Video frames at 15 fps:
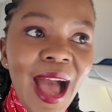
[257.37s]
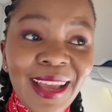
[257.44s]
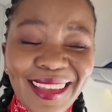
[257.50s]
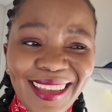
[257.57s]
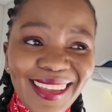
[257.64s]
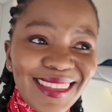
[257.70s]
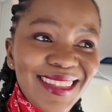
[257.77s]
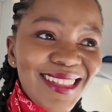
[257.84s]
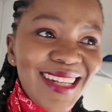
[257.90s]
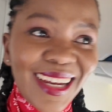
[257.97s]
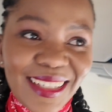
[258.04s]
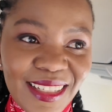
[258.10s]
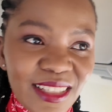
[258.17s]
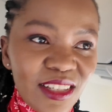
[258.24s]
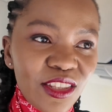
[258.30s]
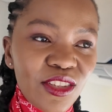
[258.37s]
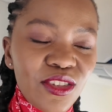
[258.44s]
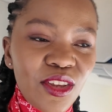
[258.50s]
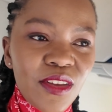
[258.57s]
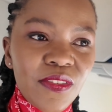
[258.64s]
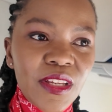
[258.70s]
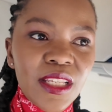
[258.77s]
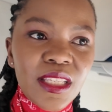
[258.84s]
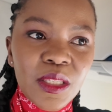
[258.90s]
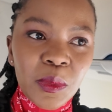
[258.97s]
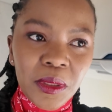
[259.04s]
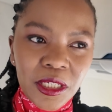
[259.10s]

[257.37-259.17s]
I can get stuck into the service.